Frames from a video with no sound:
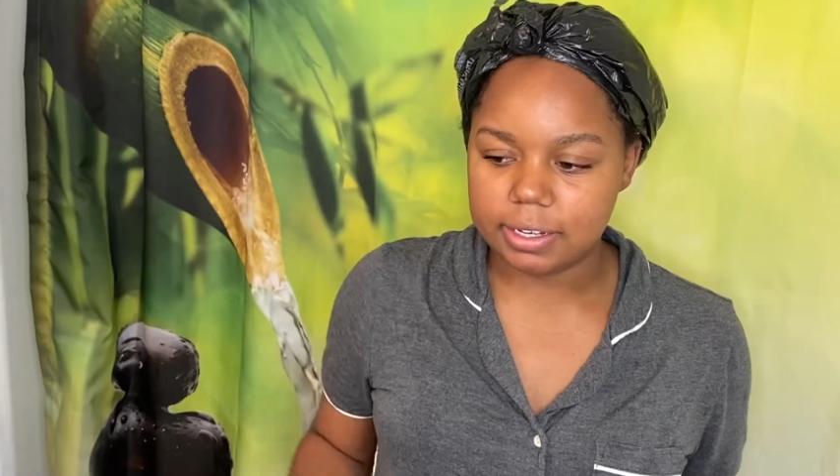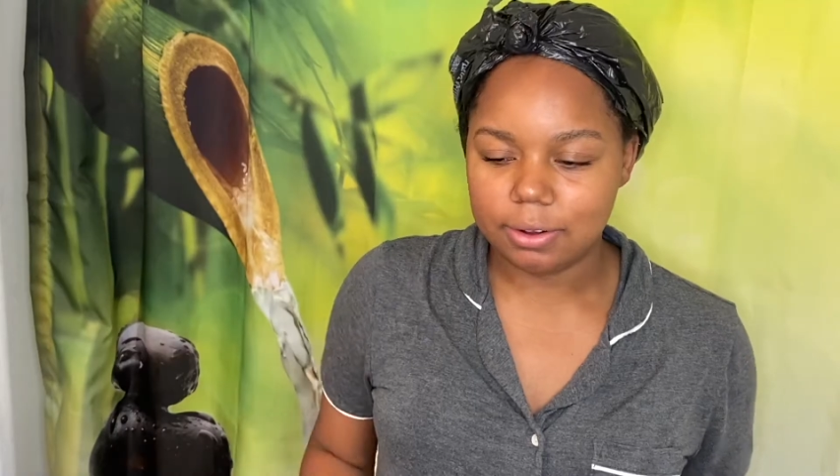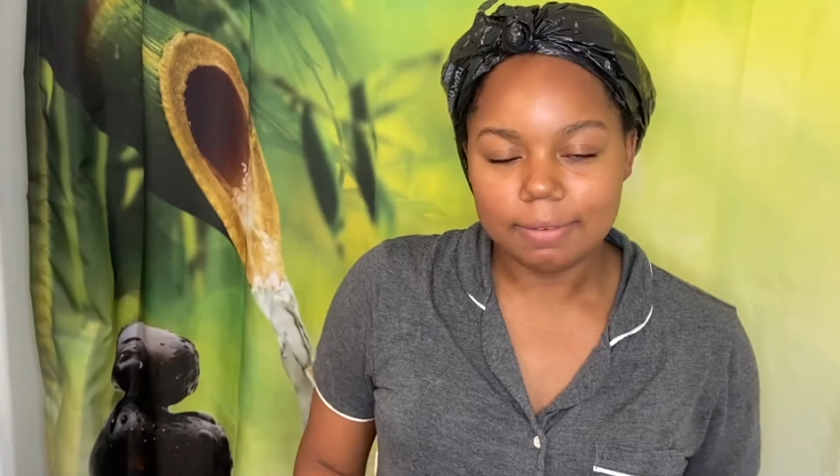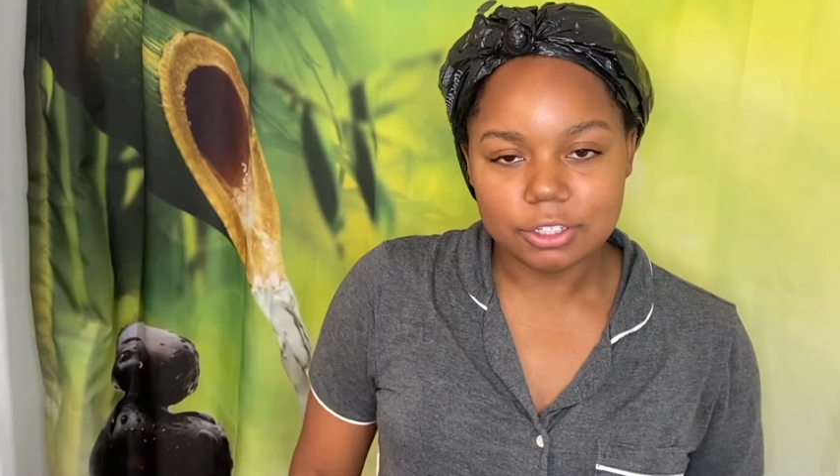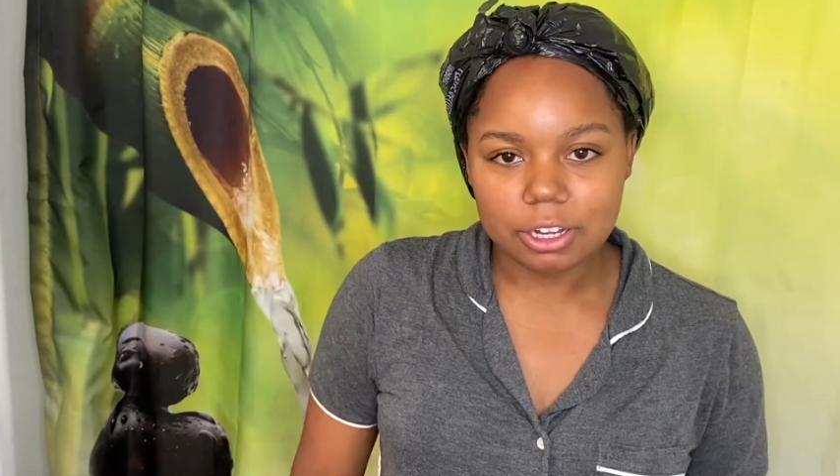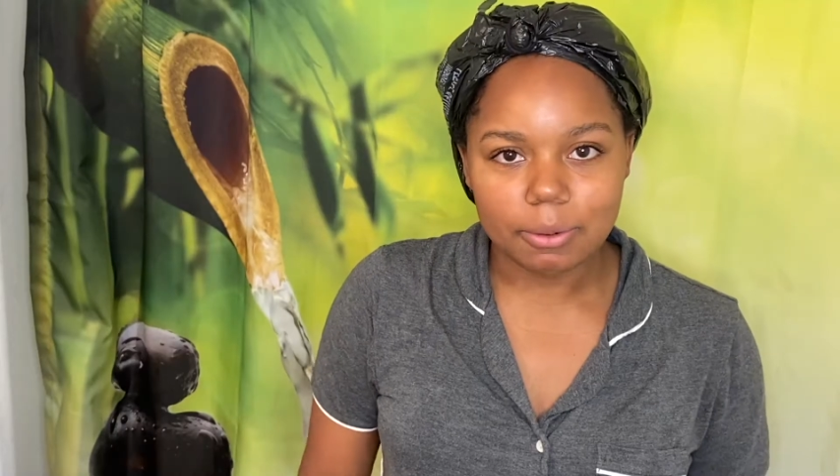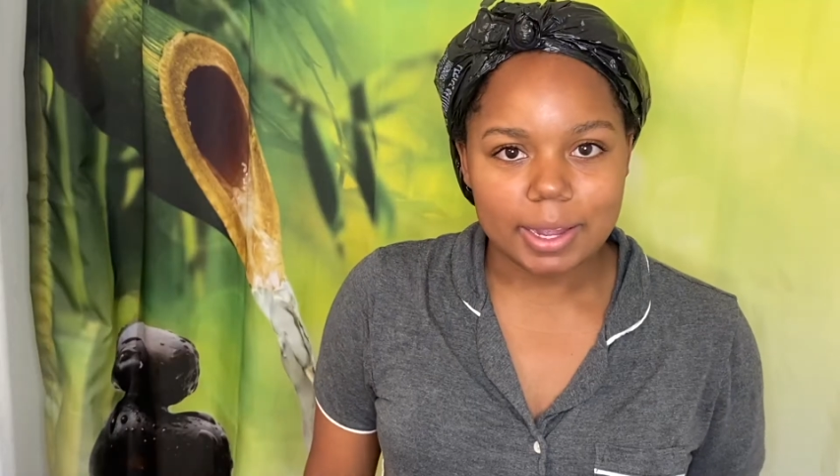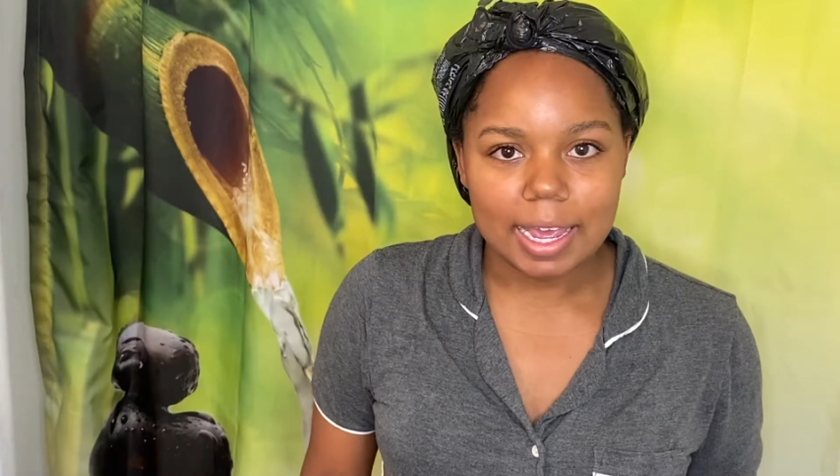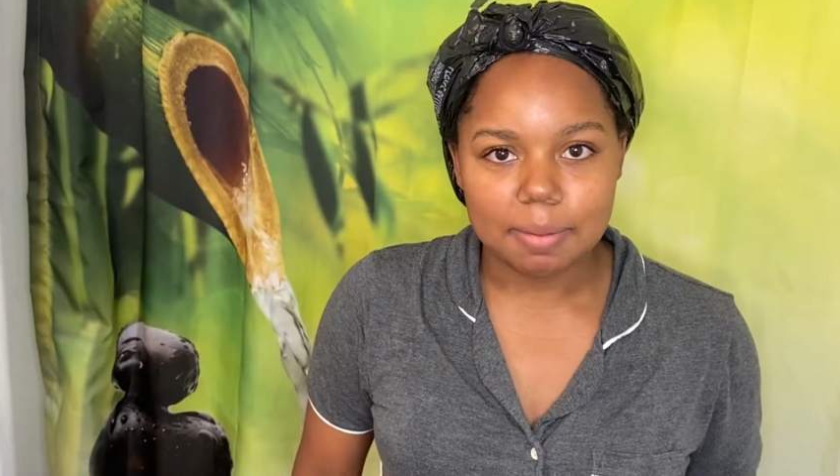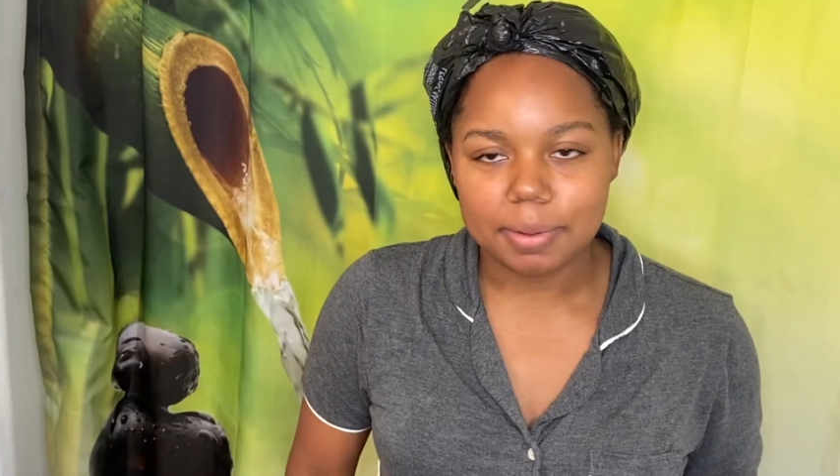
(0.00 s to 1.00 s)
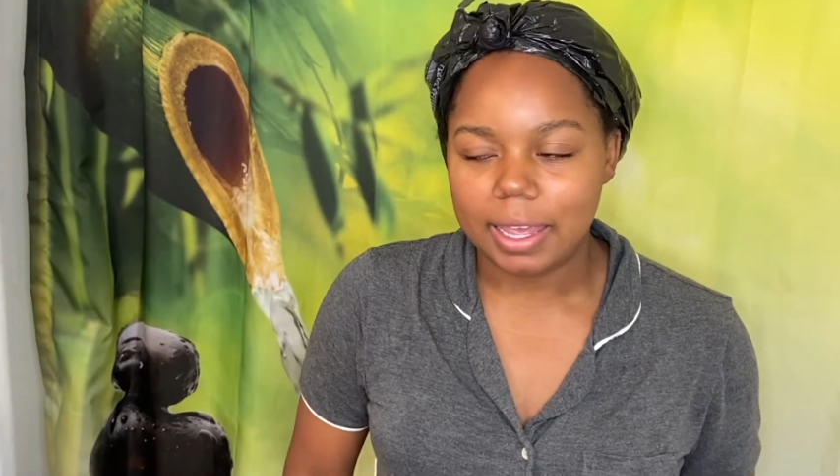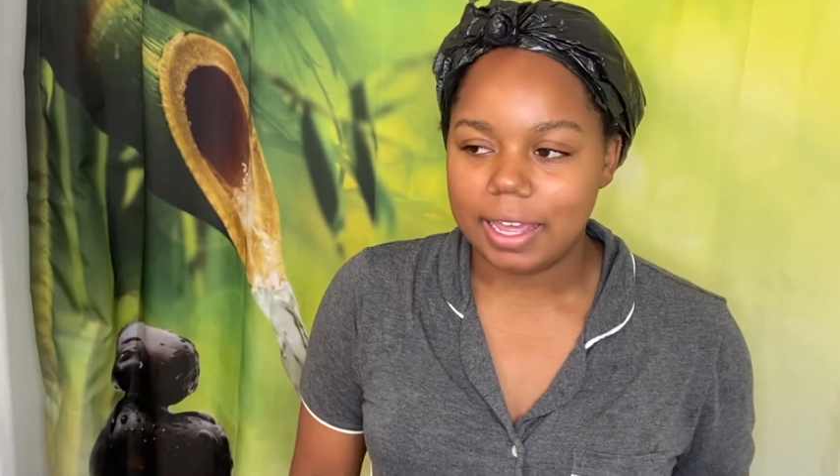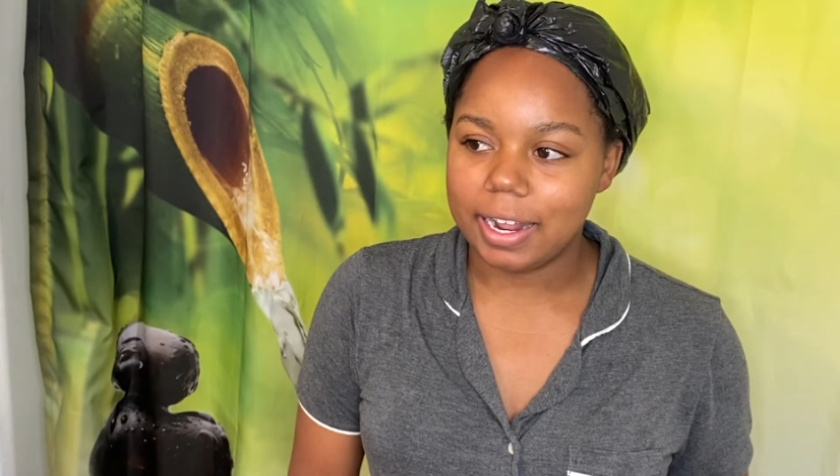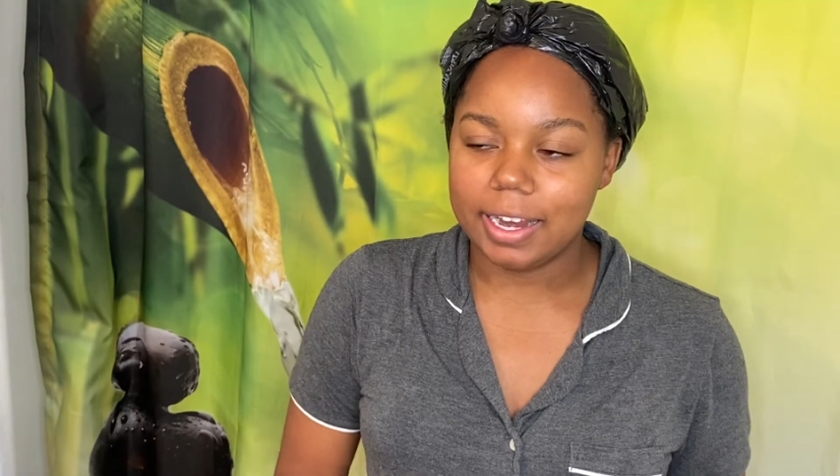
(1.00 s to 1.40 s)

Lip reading: don't have a shower cap, and I